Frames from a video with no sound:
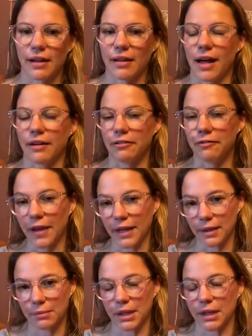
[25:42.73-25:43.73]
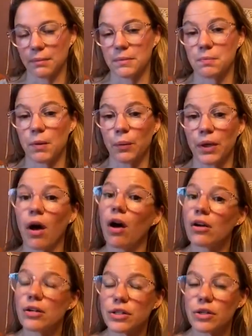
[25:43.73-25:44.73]
a lot of funny memes, but we
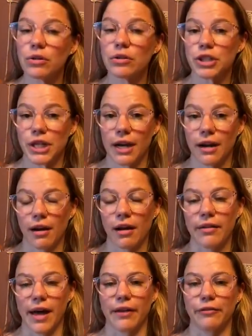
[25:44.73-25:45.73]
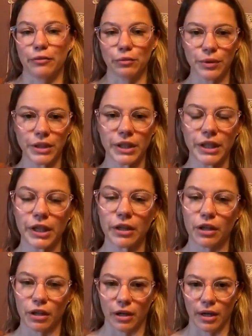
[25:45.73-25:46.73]
also share a lot of really
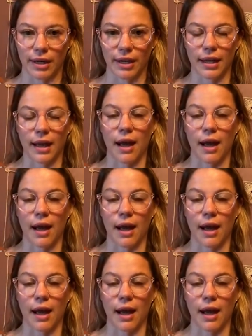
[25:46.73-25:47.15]
good